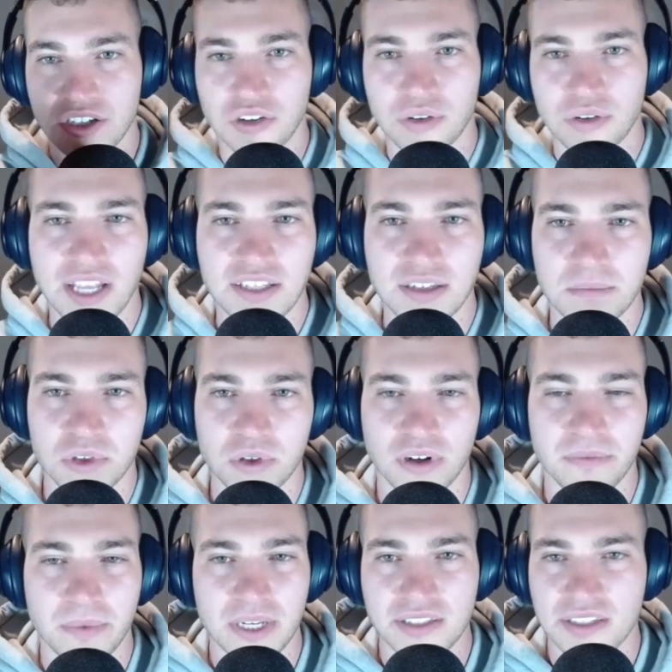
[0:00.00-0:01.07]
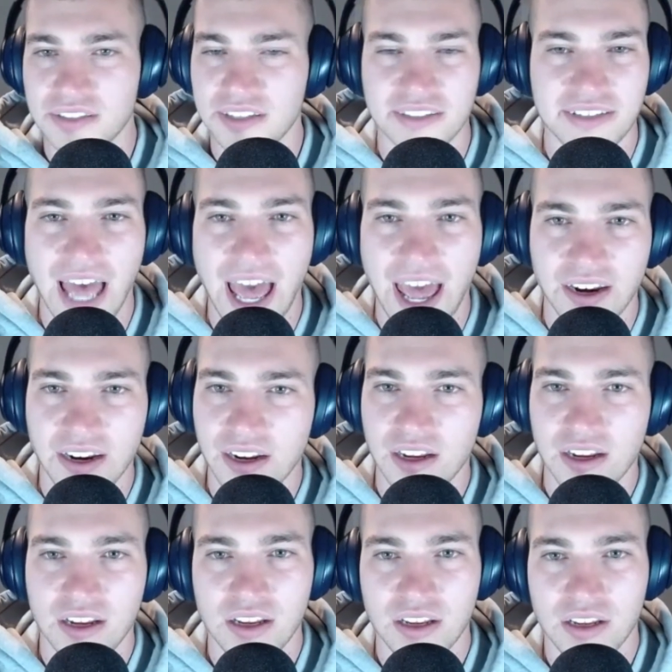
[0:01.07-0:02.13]
to create some sort of business. Is that
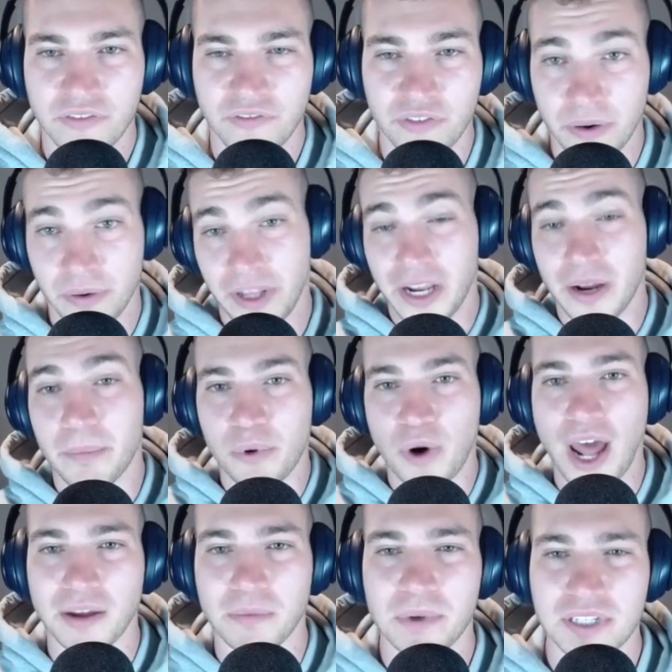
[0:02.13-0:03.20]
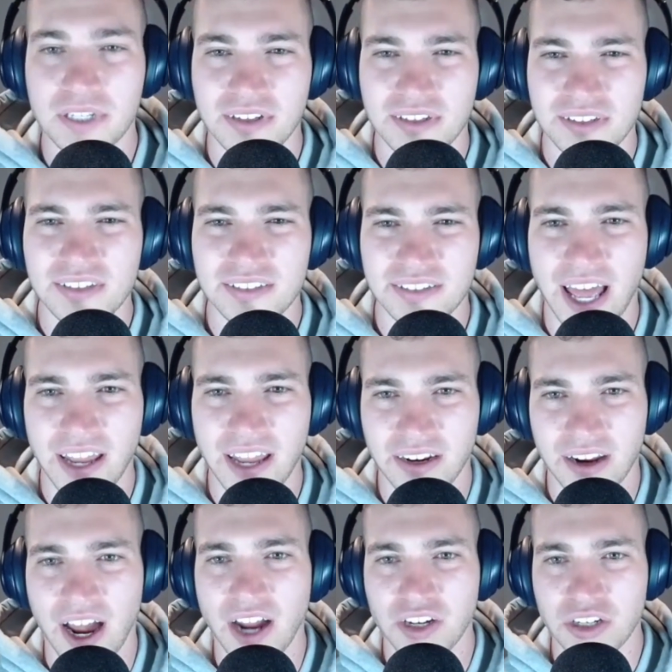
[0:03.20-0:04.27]
like a product business? Is that
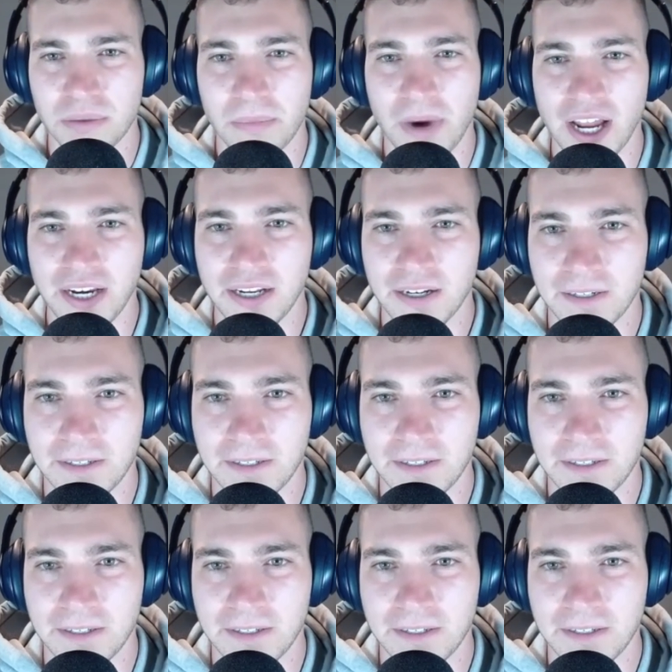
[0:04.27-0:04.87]
on your mind?